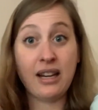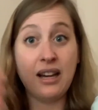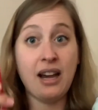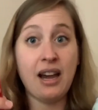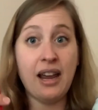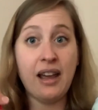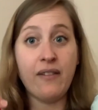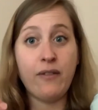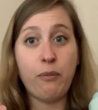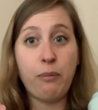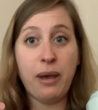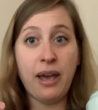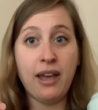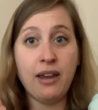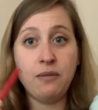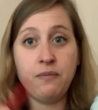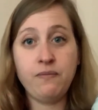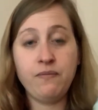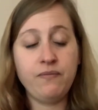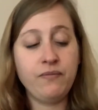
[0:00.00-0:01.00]
I have a
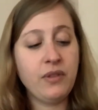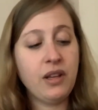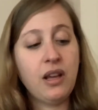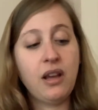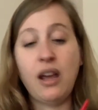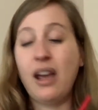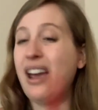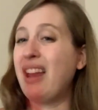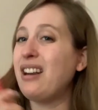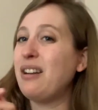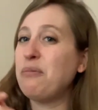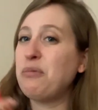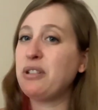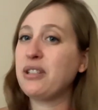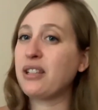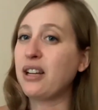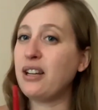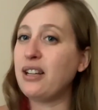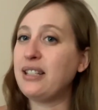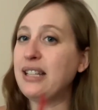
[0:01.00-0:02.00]
pen, and I'm
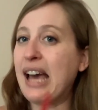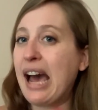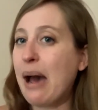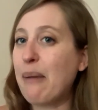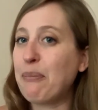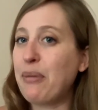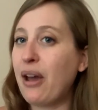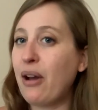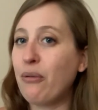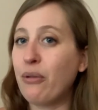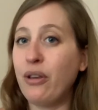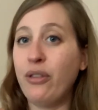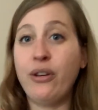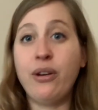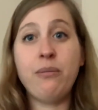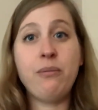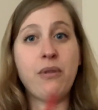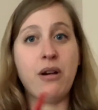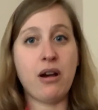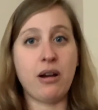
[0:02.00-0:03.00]
just gonna tap that
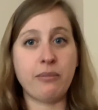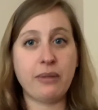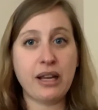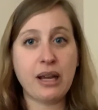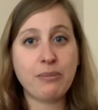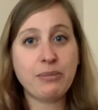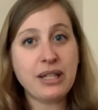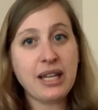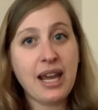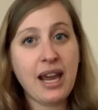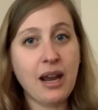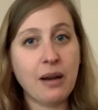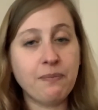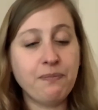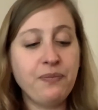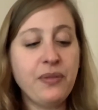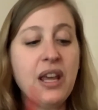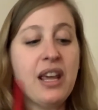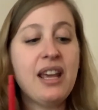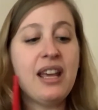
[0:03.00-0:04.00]
rhythm on my empty can.
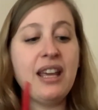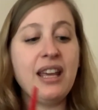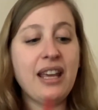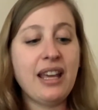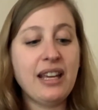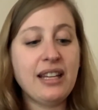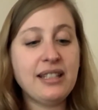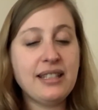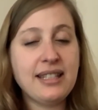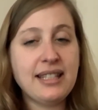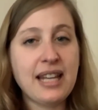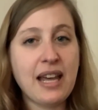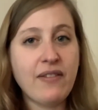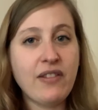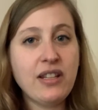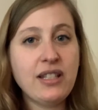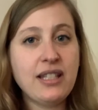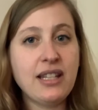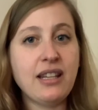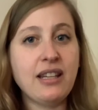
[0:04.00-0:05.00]
In
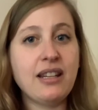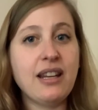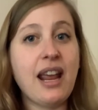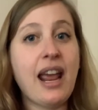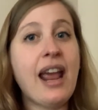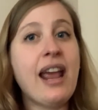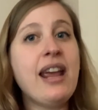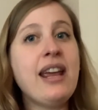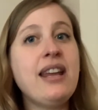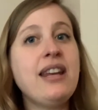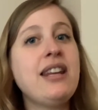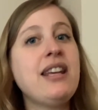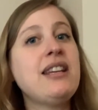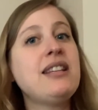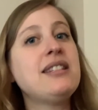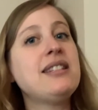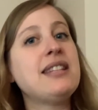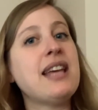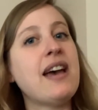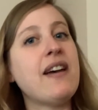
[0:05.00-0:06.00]

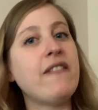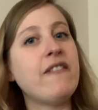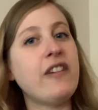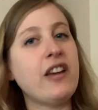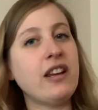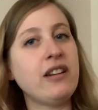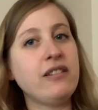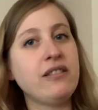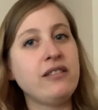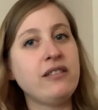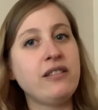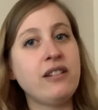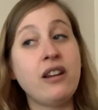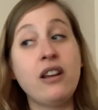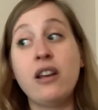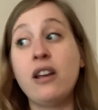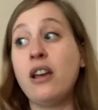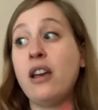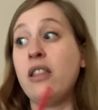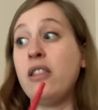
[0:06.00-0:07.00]
1787,
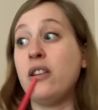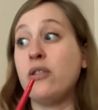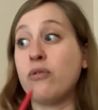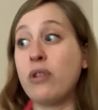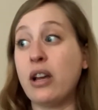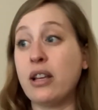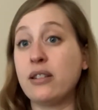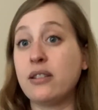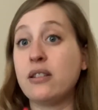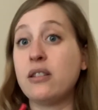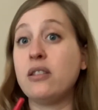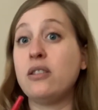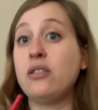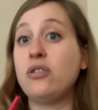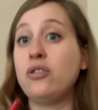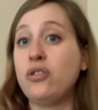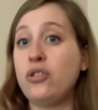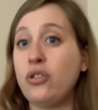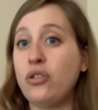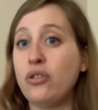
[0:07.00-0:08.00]
rest,
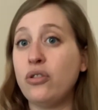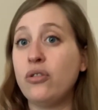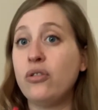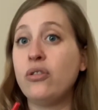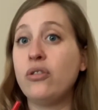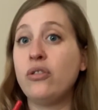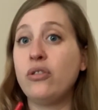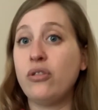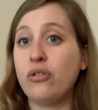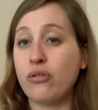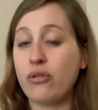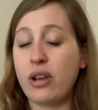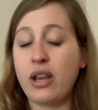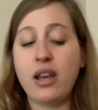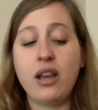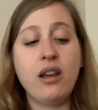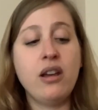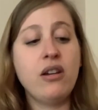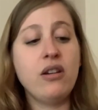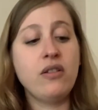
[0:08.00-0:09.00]
2, 3,
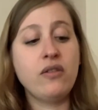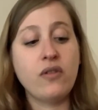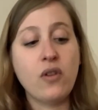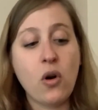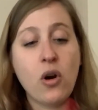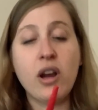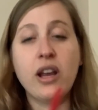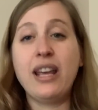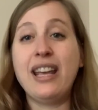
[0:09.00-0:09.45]
4.